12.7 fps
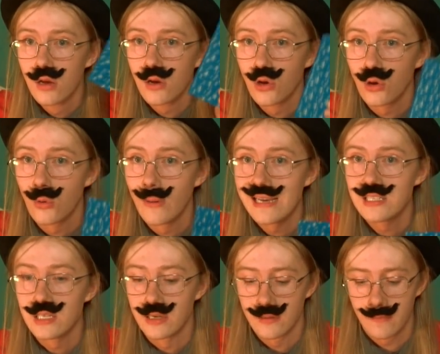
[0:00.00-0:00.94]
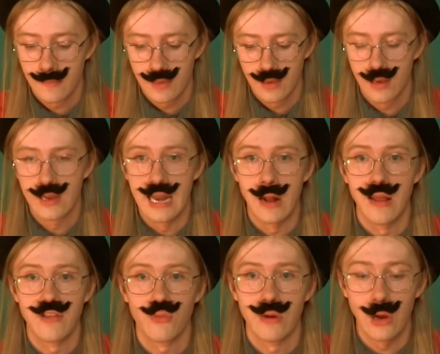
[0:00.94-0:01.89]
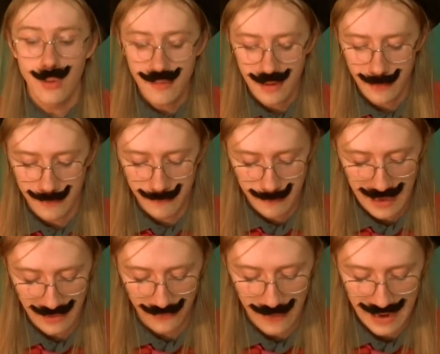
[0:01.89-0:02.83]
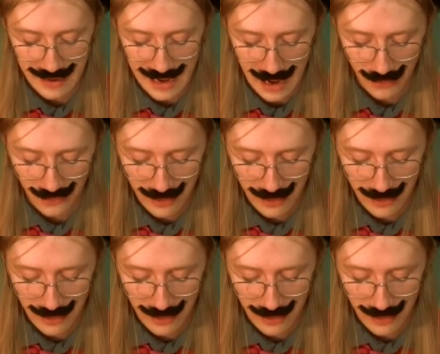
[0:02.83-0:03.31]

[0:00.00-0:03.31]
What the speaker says: Good question. Now let's reopen them and find out